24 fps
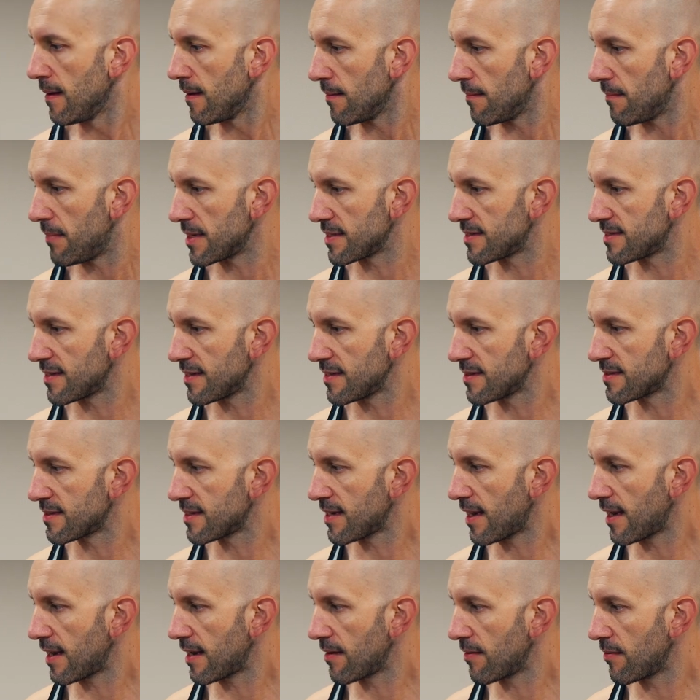but since
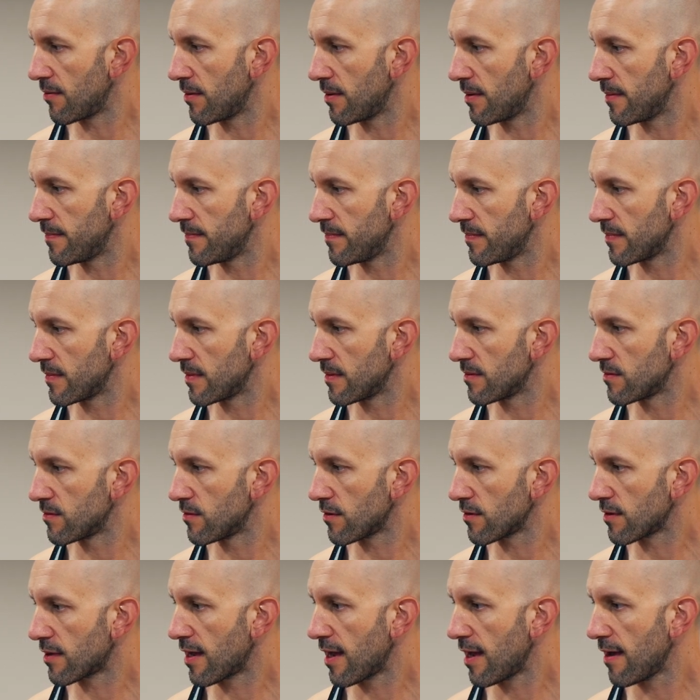I
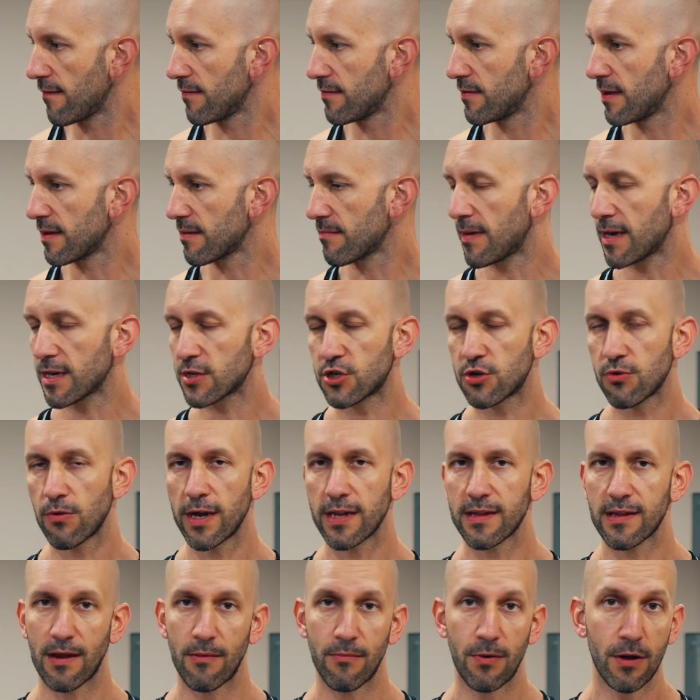don't have that much
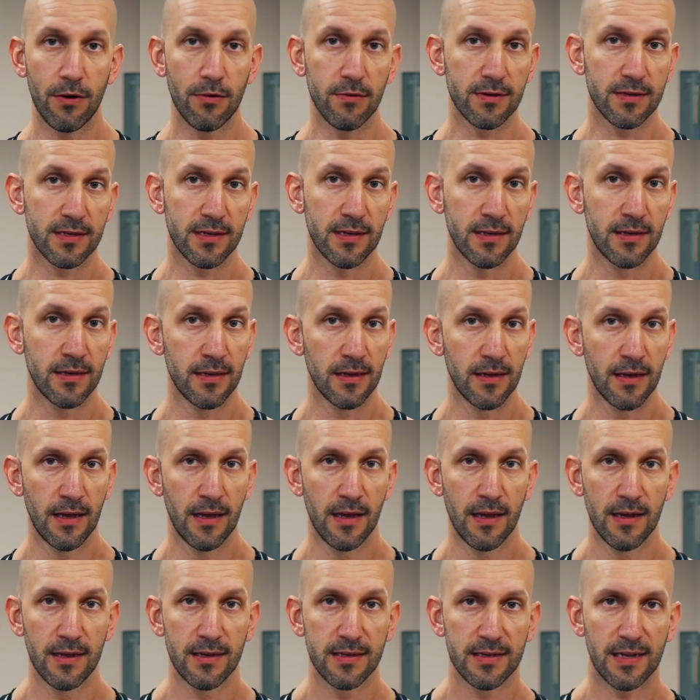weight, I will use
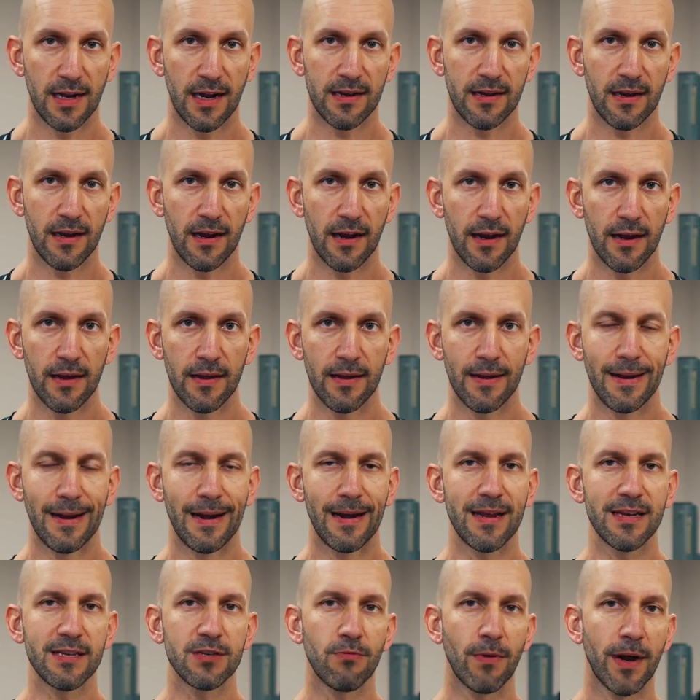slightly
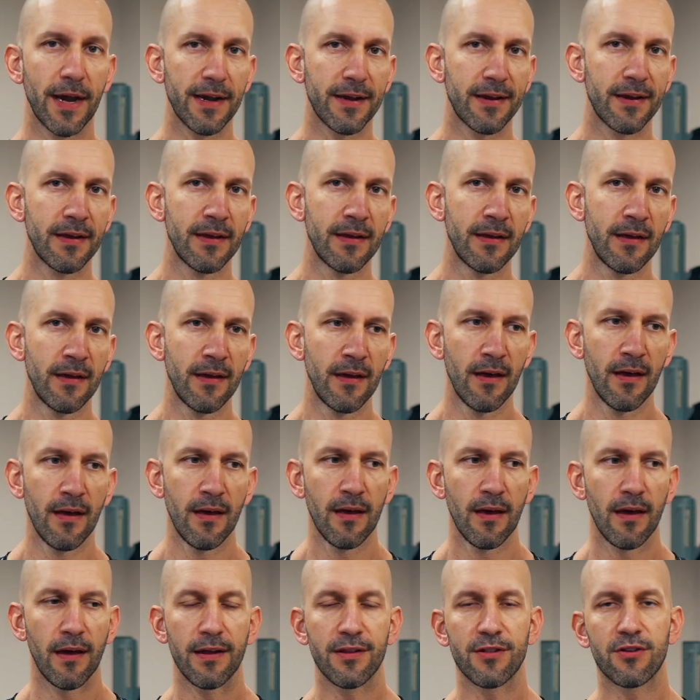less weight
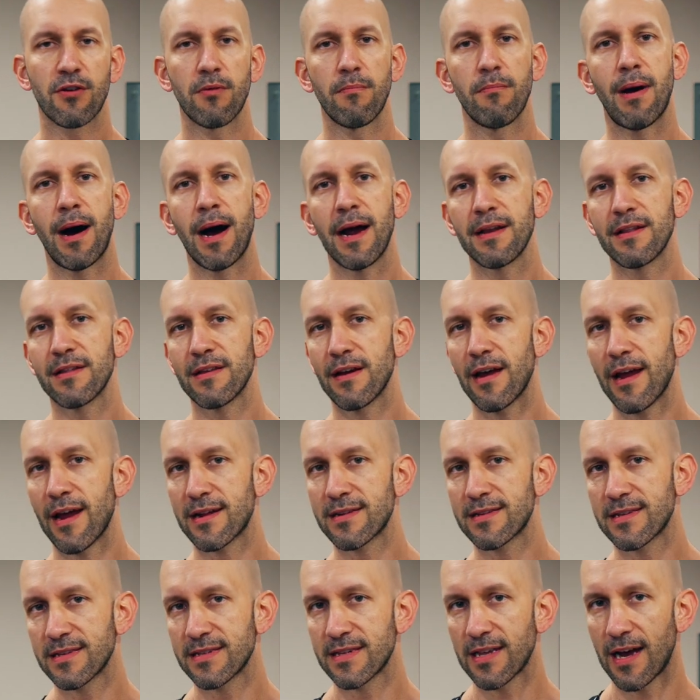and combine the
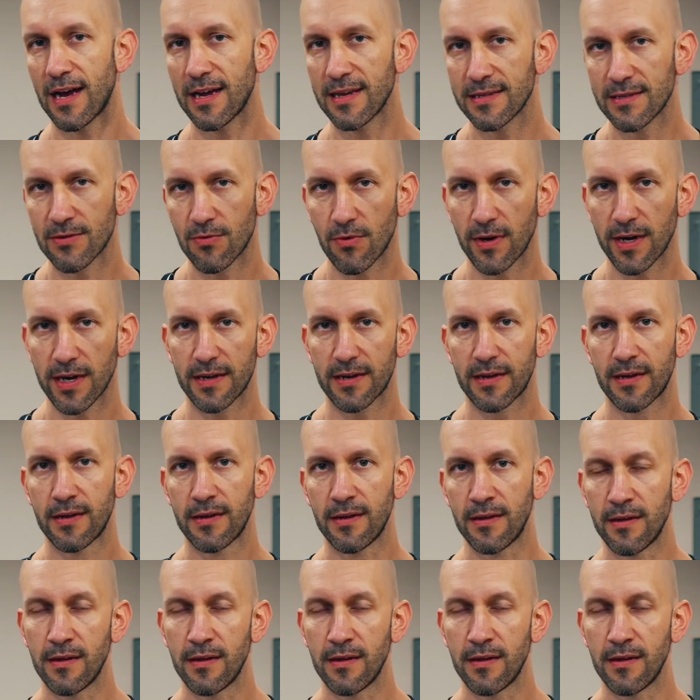exercise with